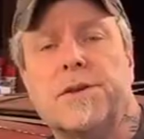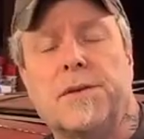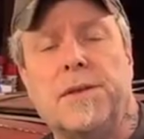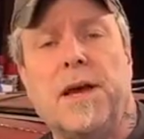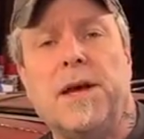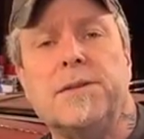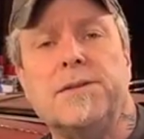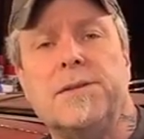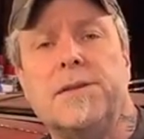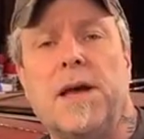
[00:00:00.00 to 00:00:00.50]
So
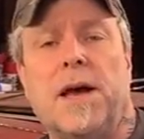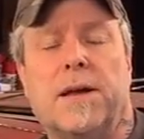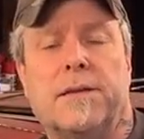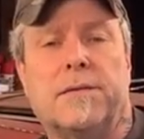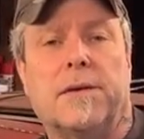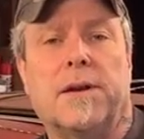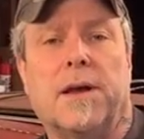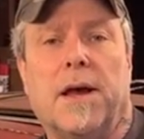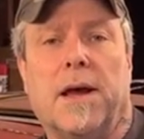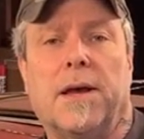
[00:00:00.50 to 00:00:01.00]
that's
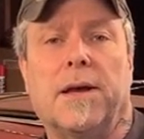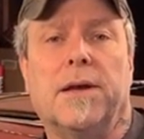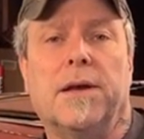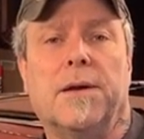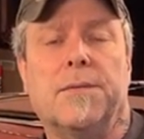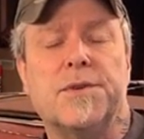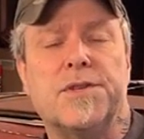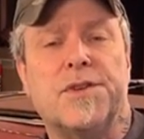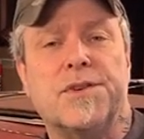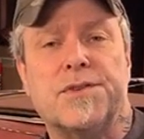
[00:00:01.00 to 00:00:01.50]
that today.
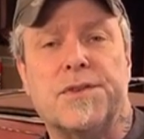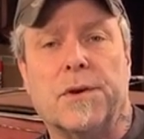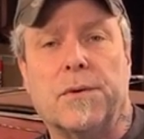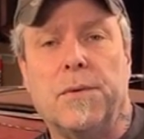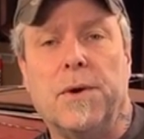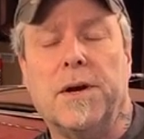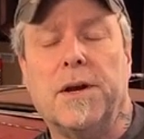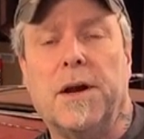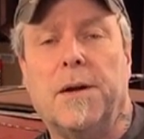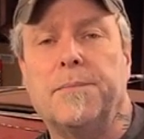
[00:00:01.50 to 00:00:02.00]
It was just a
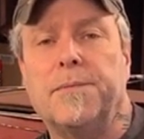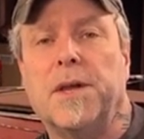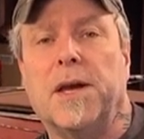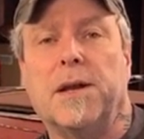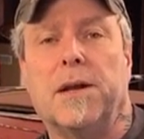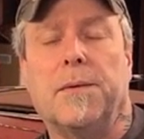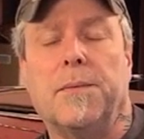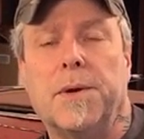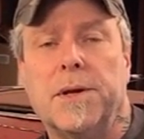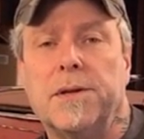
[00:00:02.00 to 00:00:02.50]
quick
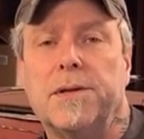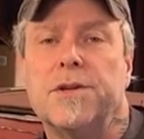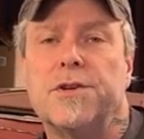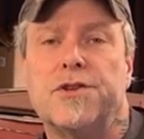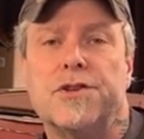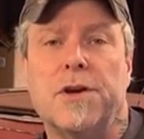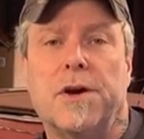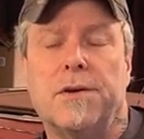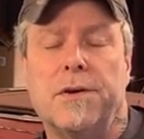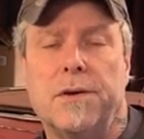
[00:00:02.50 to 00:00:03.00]
update. I wanted to
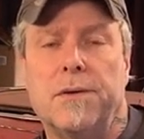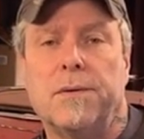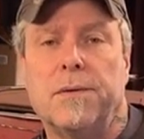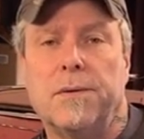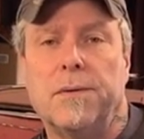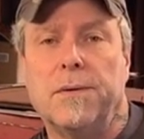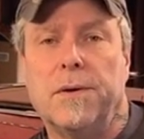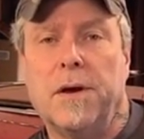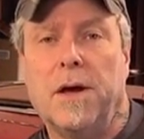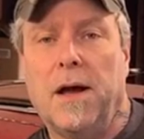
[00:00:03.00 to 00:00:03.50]
show
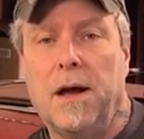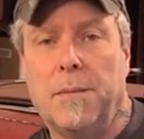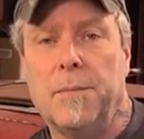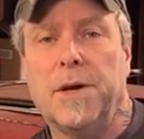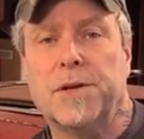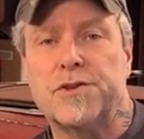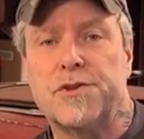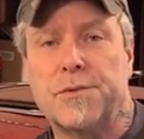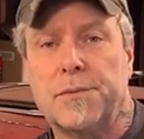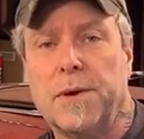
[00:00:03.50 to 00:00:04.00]
you how
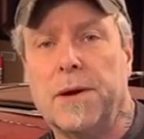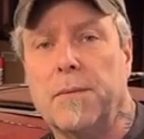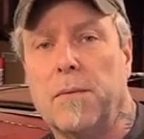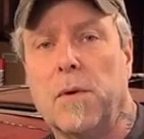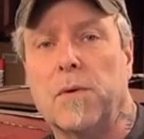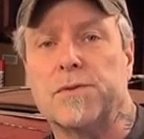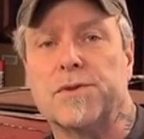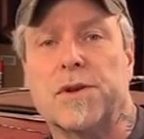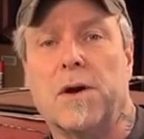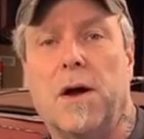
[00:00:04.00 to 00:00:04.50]
much three
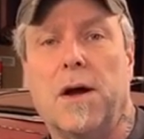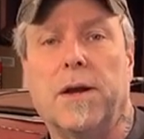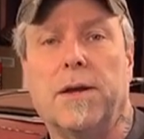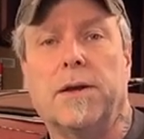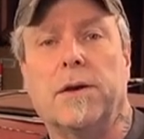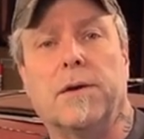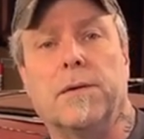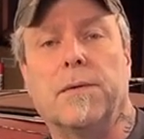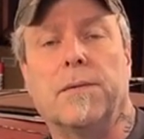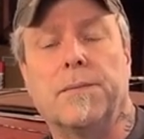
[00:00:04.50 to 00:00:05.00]
rolls
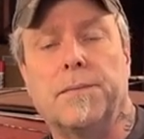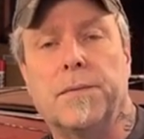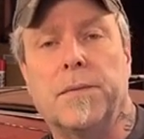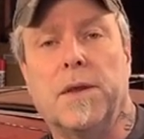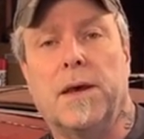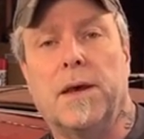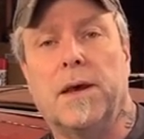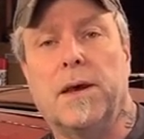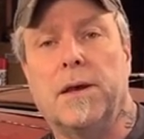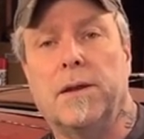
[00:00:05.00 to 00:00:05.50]
got you.
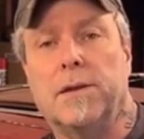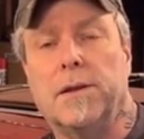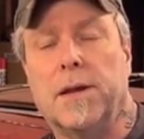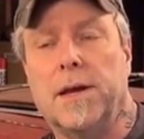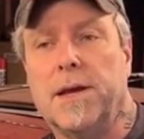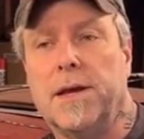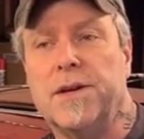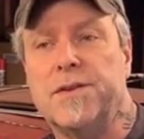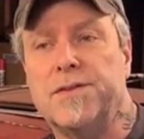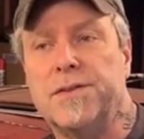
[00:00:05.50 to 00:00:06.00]
And
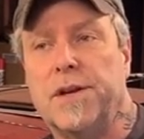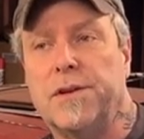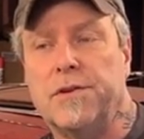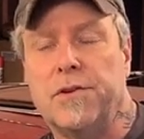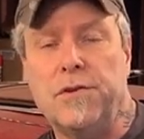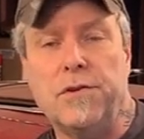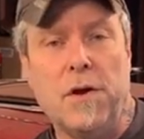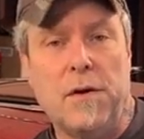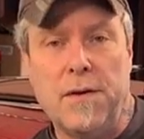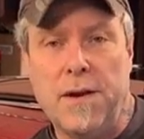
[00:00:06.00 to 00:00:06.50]
like I said,
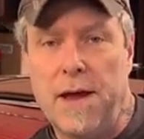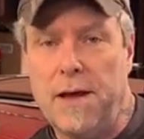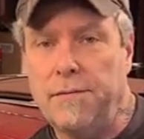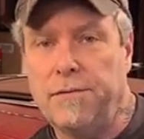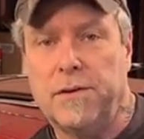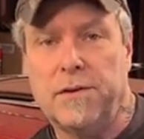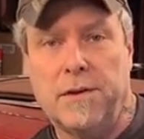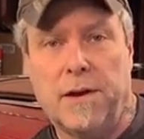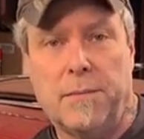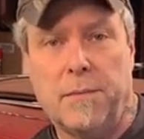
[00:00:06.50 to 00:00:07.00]
you don't
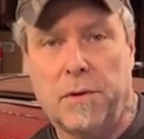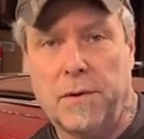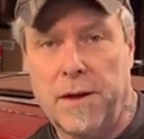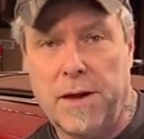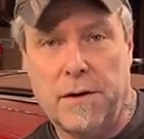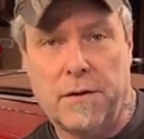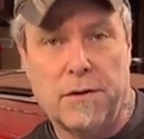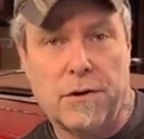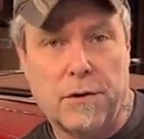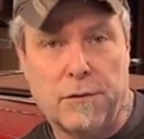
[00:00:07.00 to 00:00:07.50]
have to double
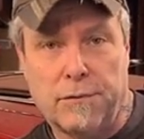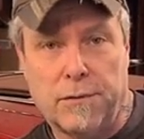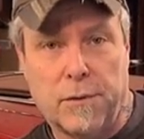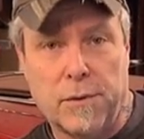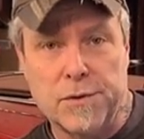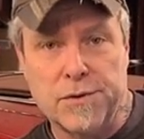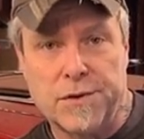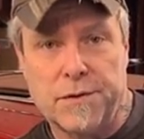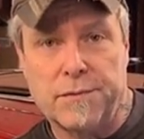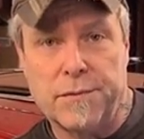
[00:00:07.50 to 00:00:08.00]
layer your
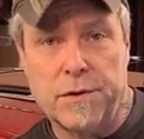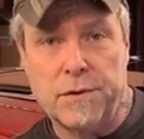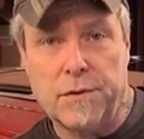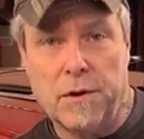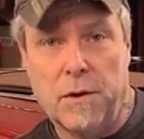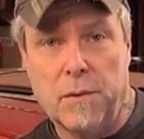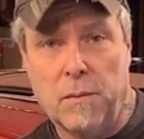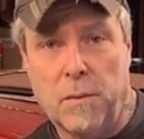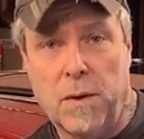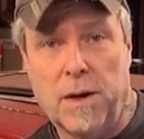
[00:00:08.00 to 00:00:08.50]
floors if you
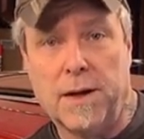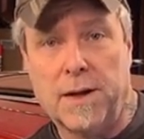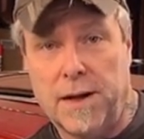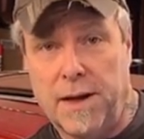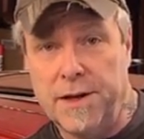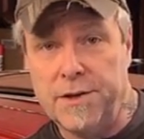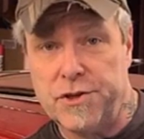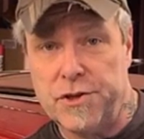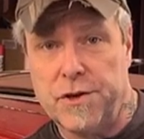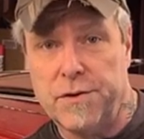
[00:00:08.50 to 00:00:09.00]
don't want.
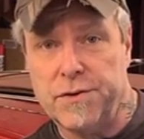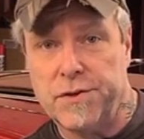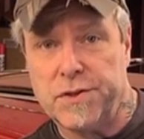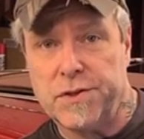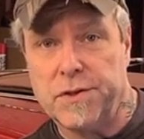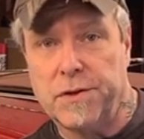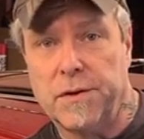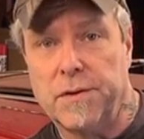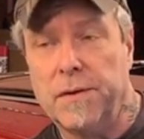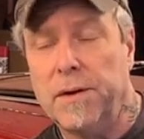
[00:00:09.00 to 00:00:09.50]
I chose
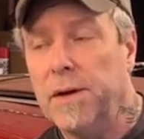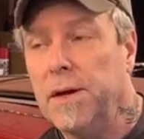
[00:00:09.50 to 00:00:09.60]
to.